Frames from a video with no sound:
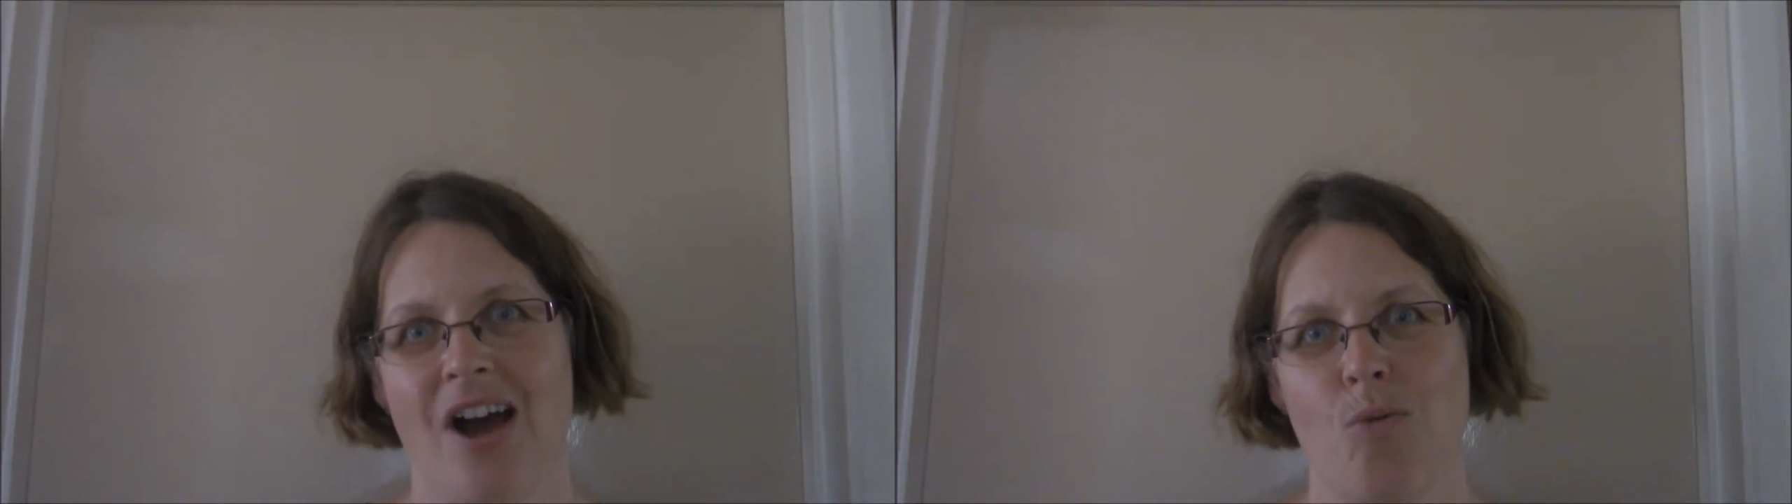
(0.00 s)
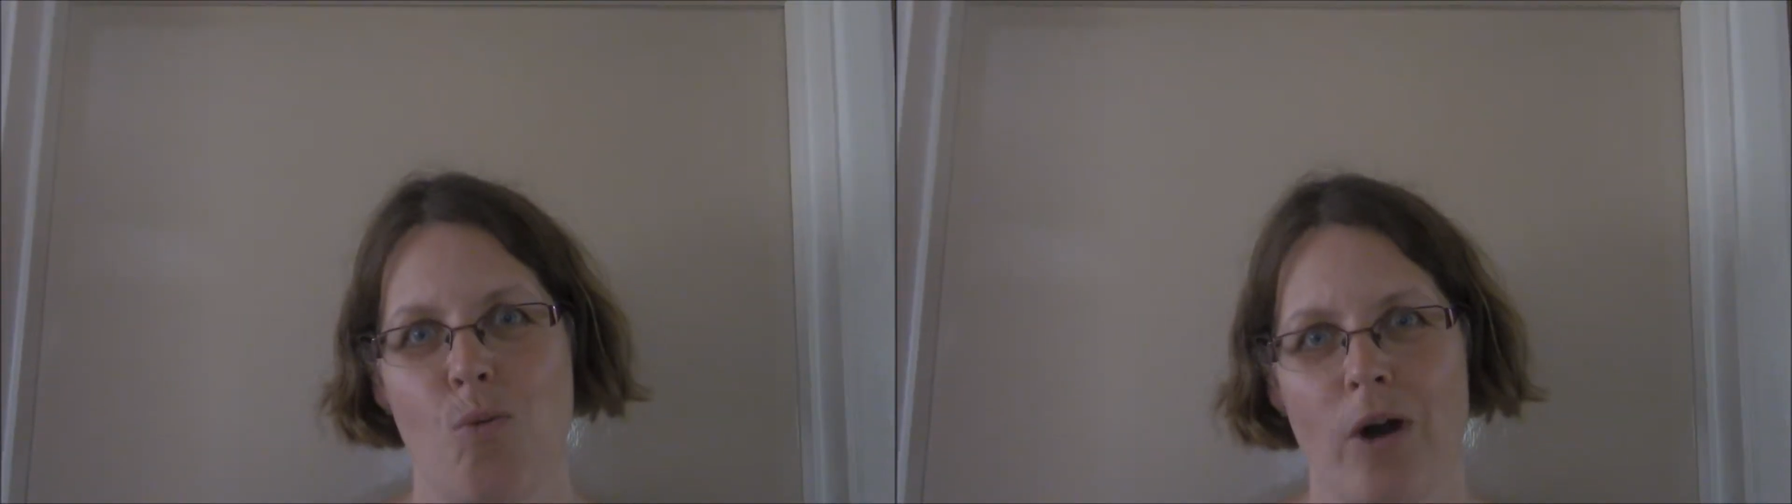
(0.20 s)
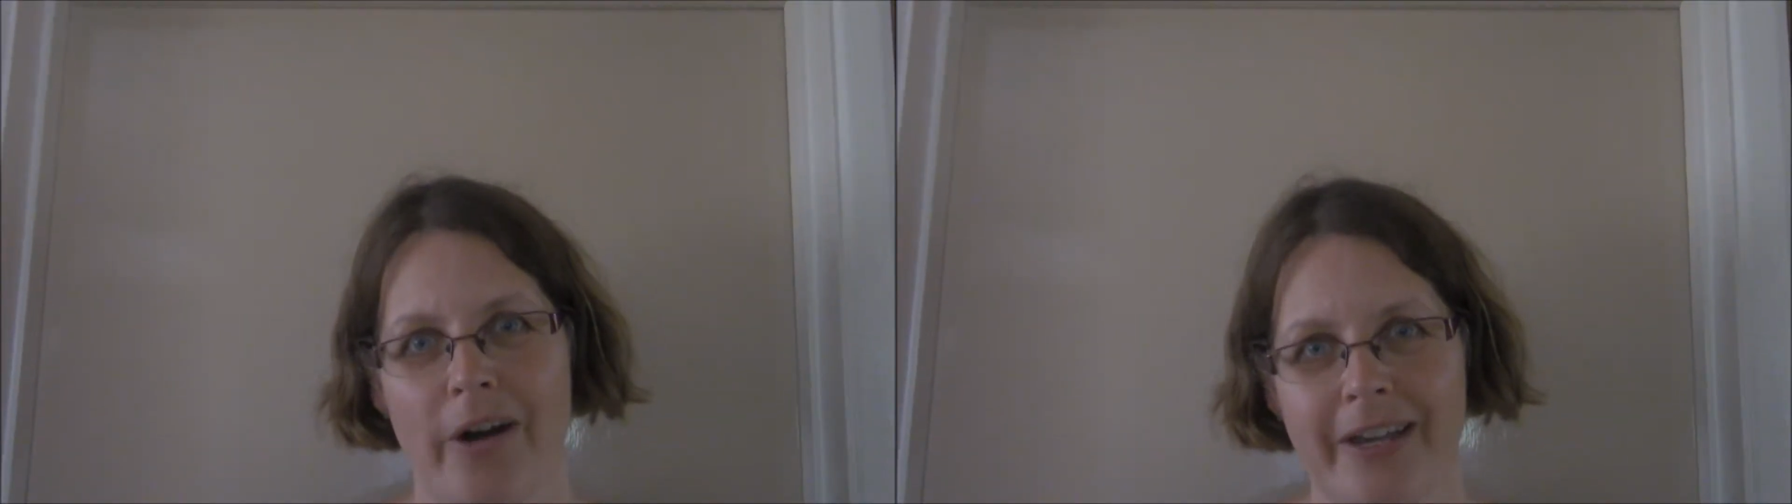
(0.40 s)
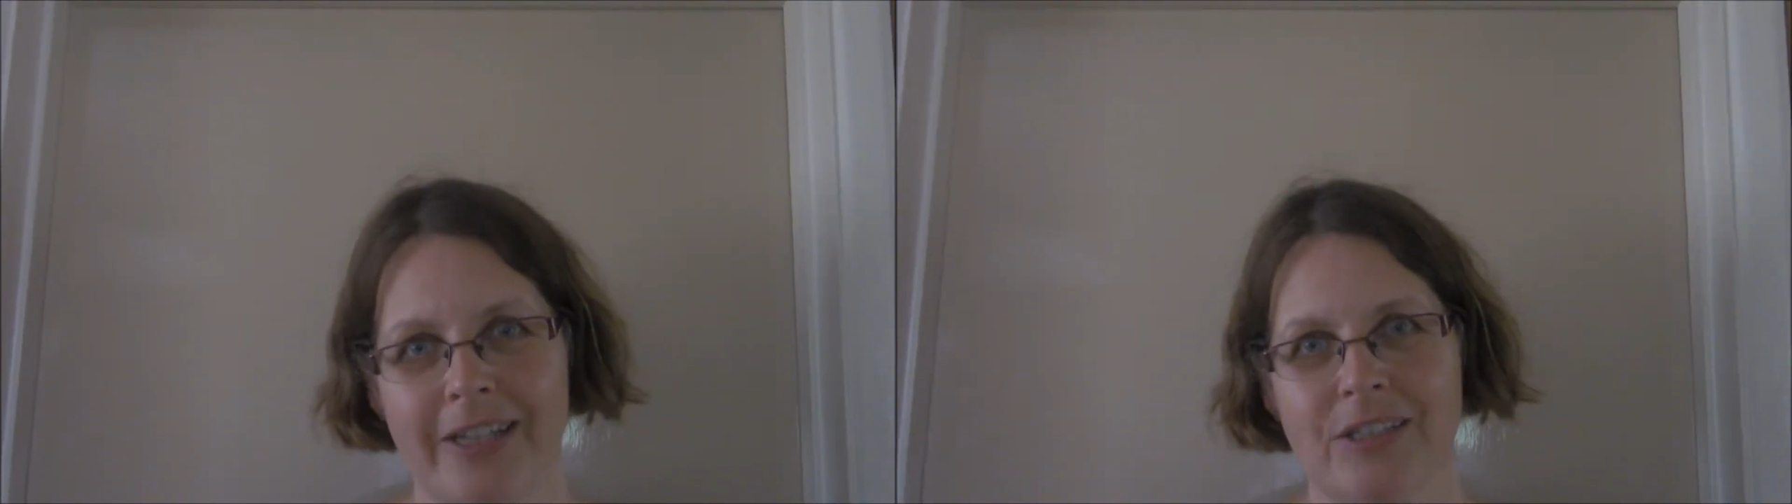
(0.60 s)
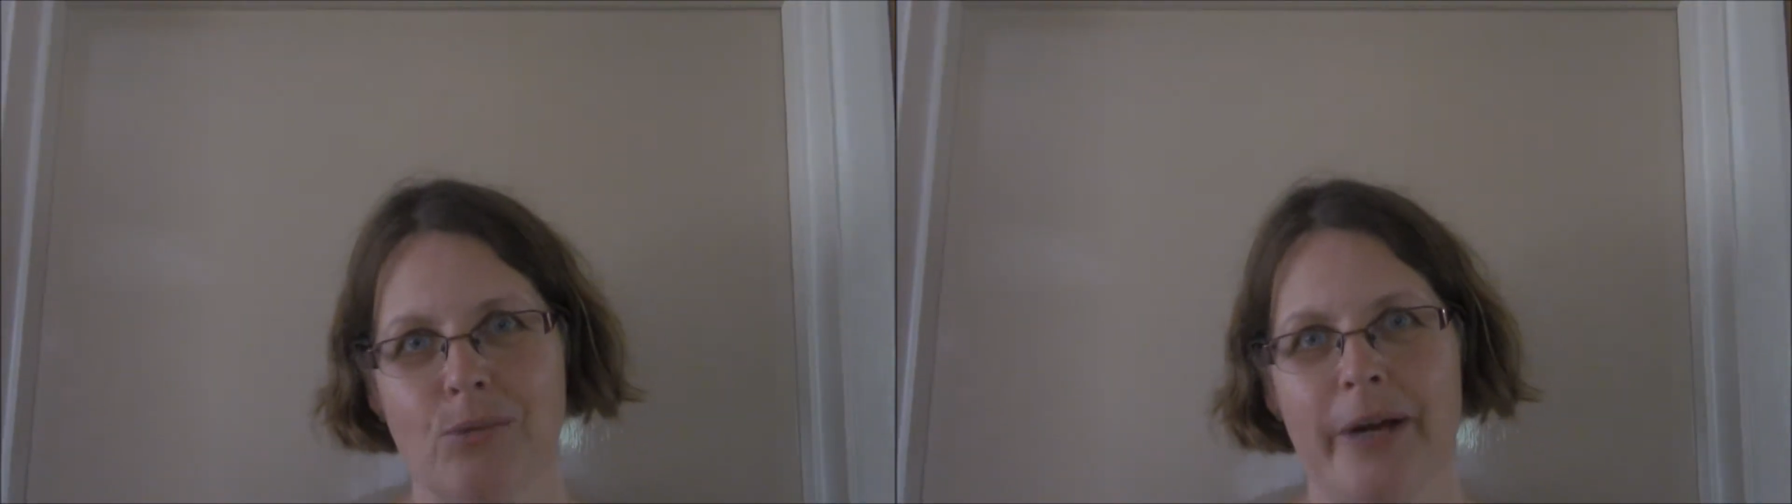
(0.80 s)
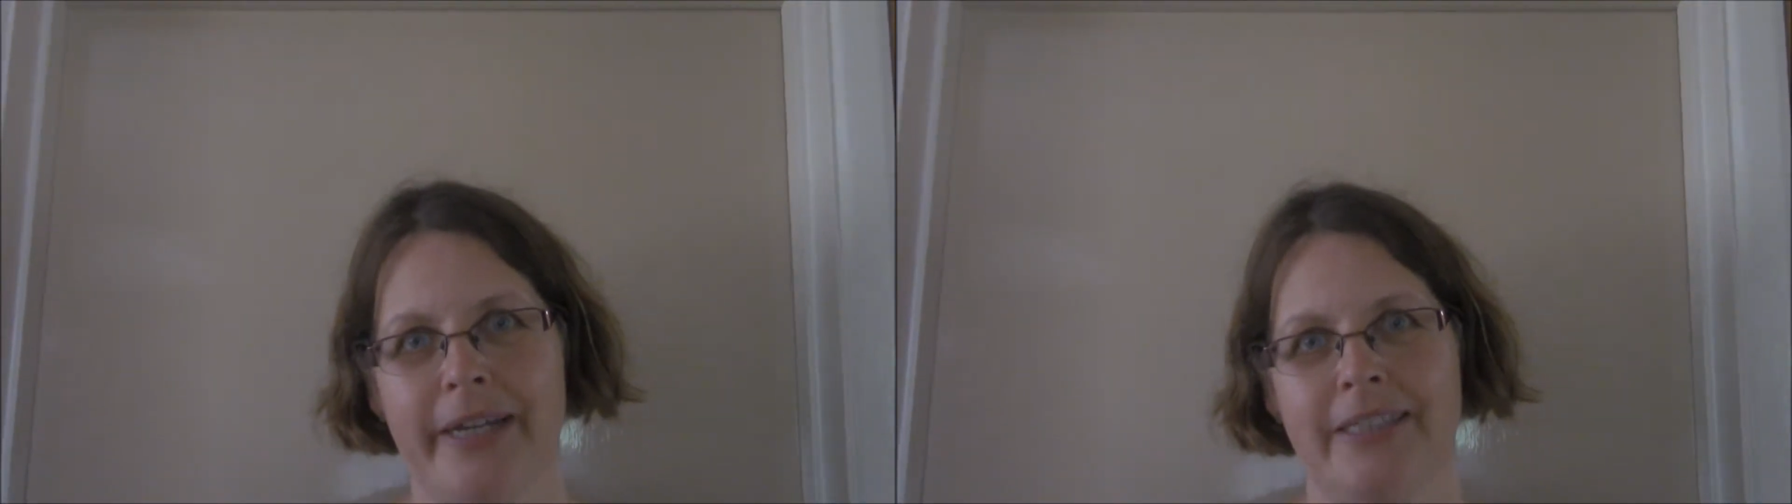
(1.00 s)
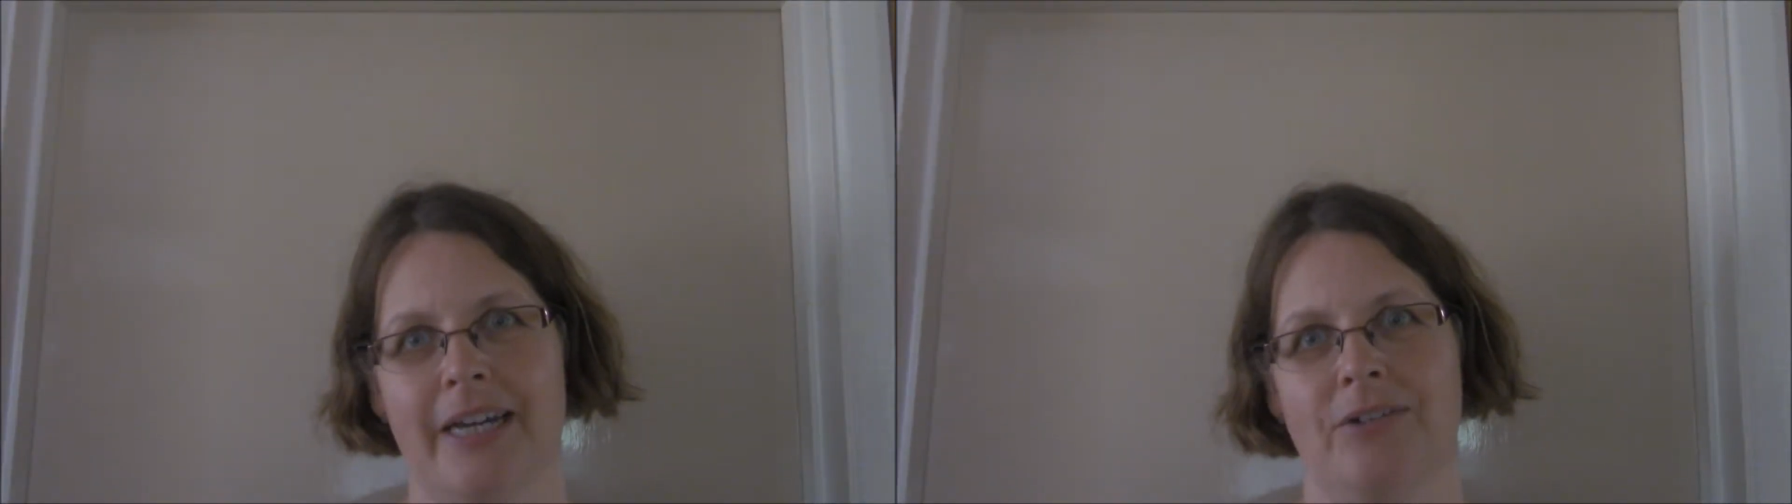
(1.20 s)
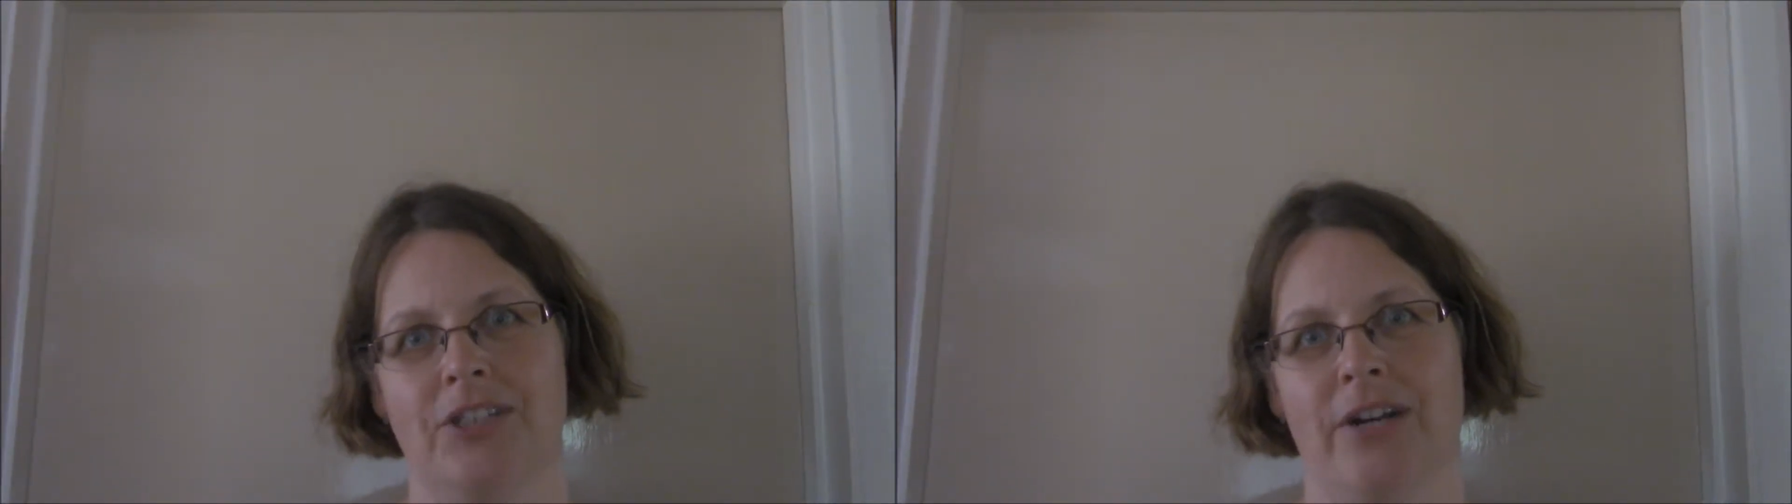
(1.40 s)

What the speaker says: work its way down